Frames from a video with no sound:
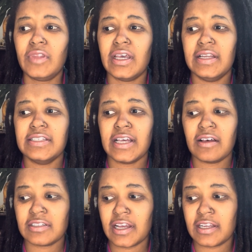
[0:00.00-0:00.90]
And it
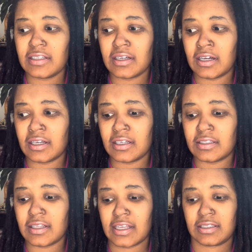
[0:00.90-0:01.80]
sounds like
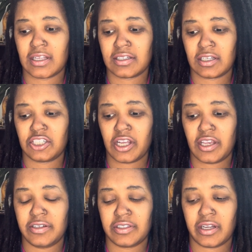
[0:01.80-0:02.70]
that's a
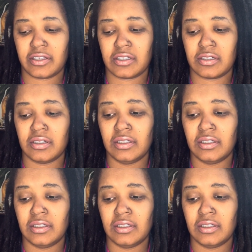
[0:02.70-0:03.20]
change that is